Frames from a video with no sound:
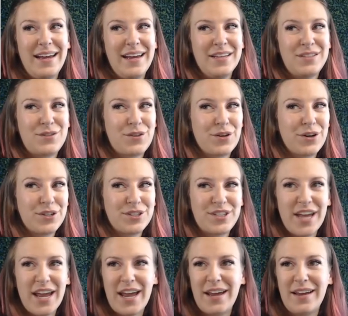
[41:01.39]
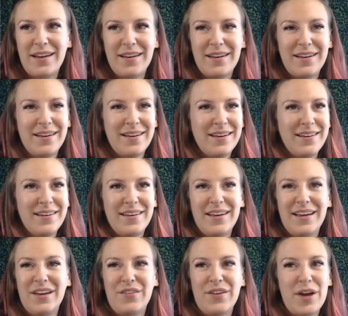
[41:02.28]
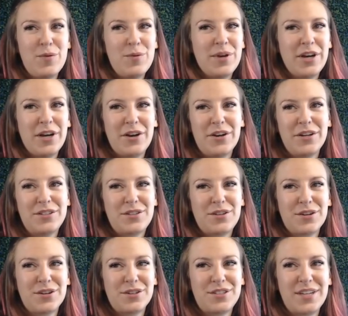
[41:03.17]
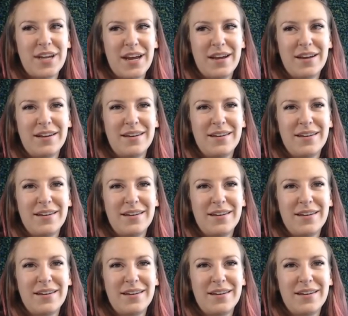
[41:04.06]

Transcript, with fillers: it's Thursday. If I'm here, it's Thursday.